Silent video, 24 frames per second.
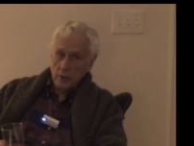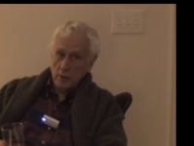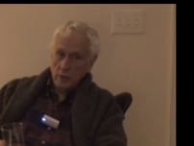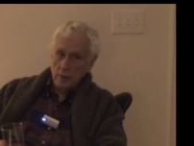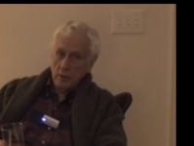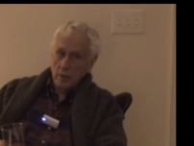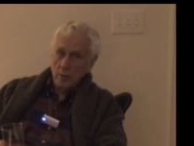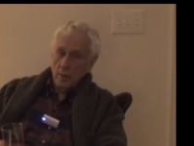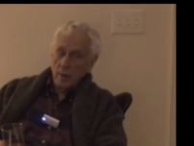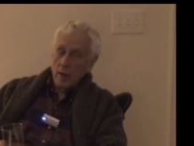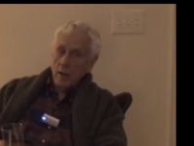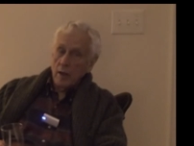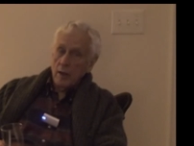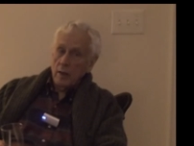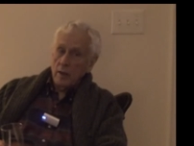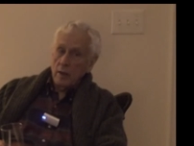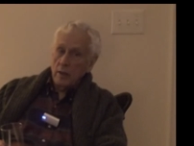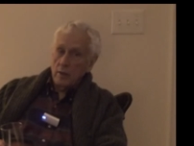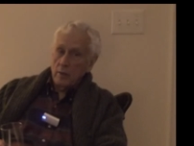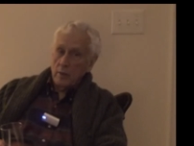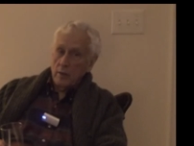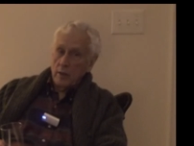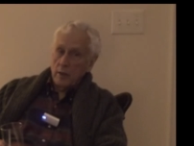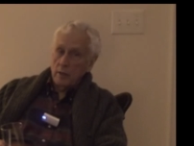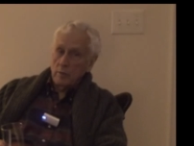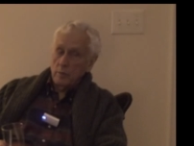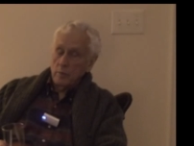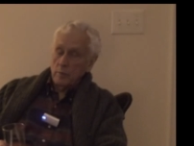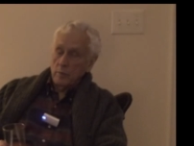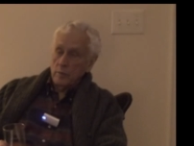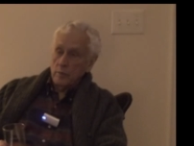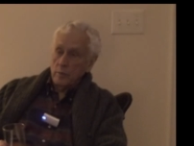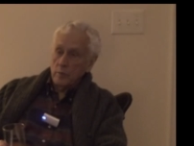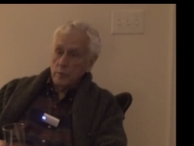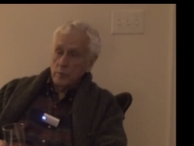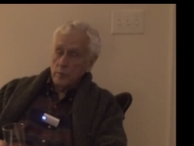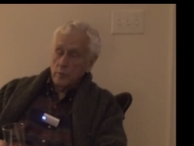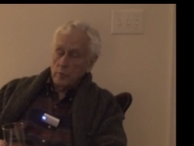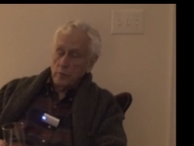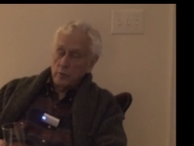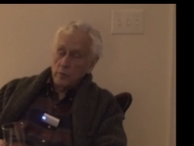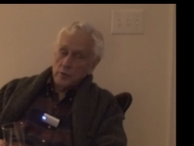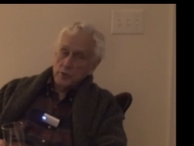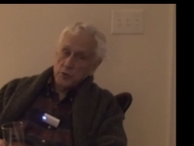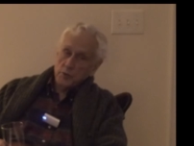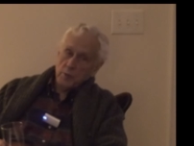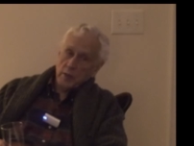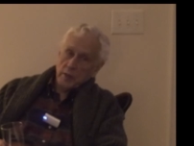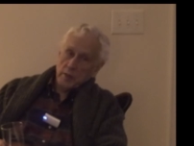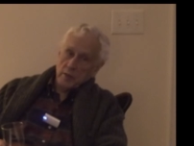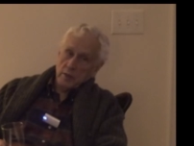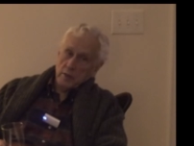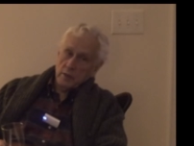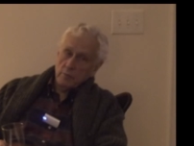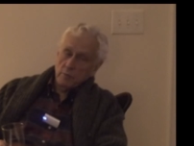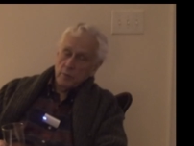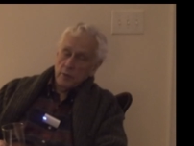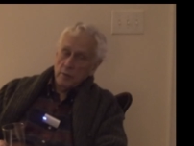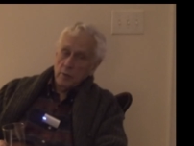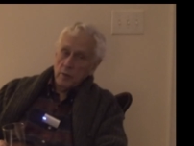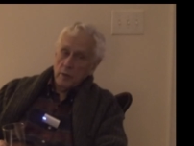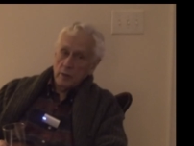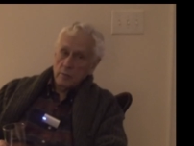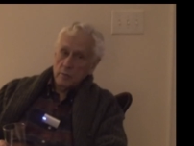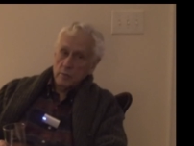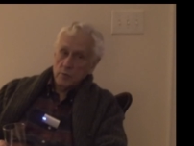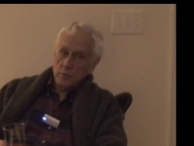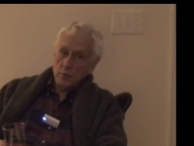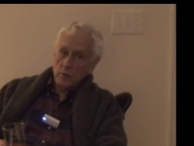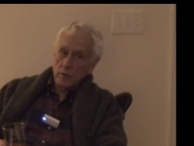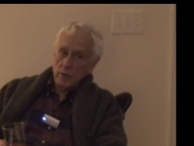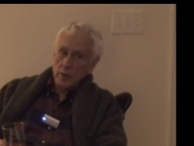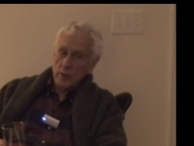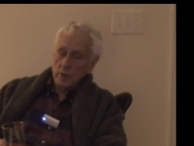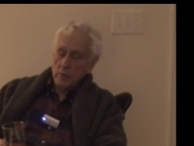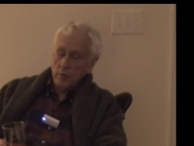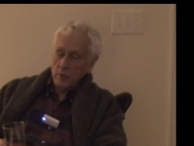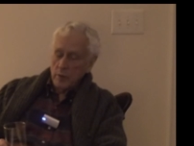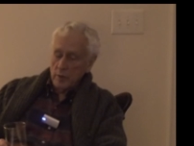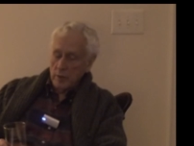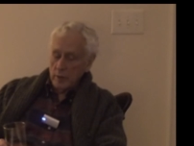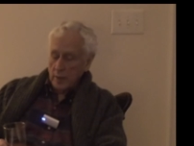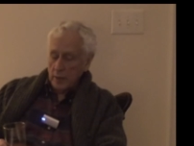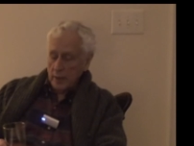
I, you know, I respected the people I was working with.